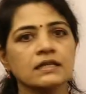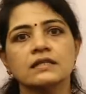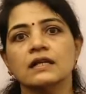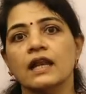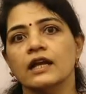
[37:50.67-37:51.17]
is
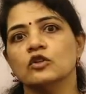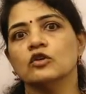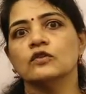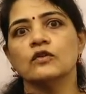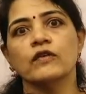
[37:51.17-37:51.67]
the length
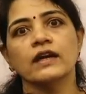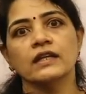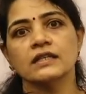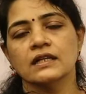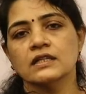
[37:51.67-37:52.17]
of the
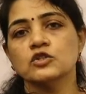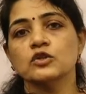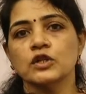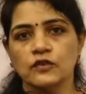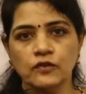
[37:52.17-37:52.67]
wire, that is
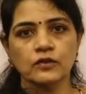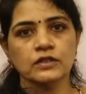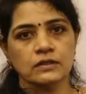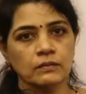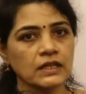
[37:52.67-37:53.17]
24
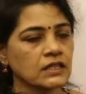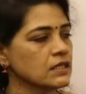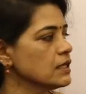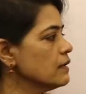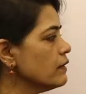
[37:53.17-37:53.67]
meter
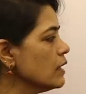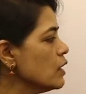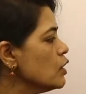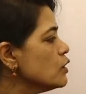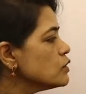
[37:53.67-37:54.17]
is given.
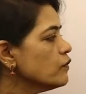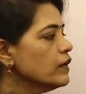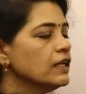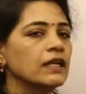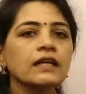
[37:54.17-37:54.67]
So
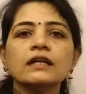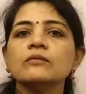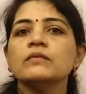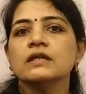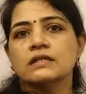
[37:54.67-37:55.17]
we need
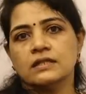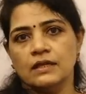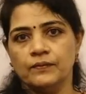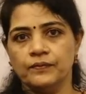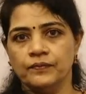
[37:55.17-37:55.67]

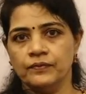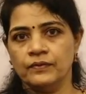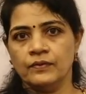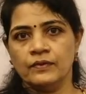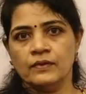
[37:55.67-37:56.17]
BC.
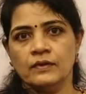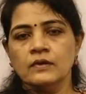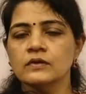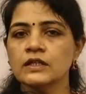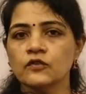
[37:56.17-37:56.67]

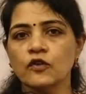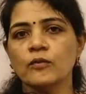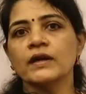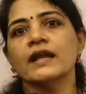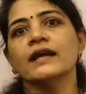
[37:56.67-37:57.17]
So it
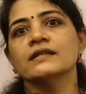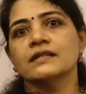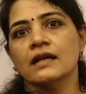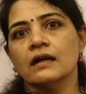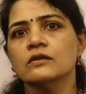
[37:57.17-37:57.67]
form a right
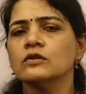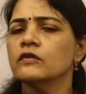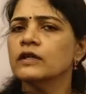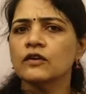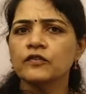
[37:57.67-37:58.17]
triangle.
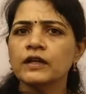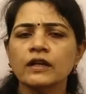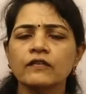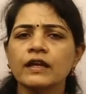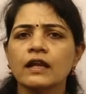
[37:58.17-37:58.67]
So
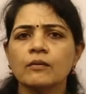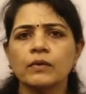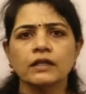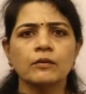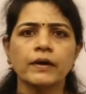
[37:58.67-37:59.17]
definitely we can
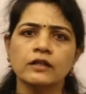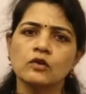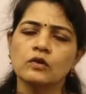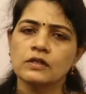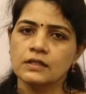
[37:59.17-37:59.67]
apply the
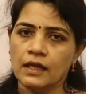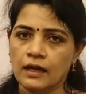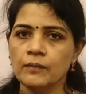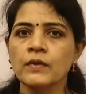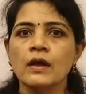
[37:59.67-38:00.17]
Pythagoras
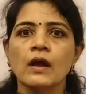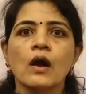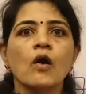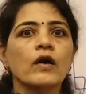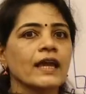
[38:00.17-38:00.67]
theorem.
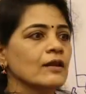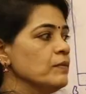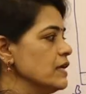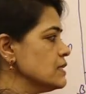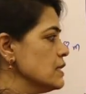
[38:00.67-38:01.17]
Okay, and
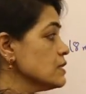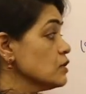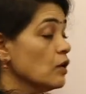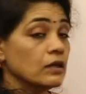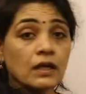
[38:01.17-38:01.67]
BC is
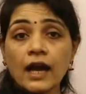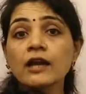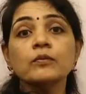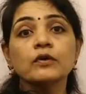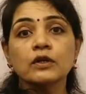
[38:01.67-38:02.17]
not the
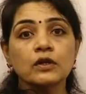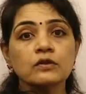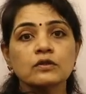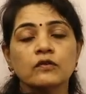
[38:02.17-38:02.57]
hypotenuse. So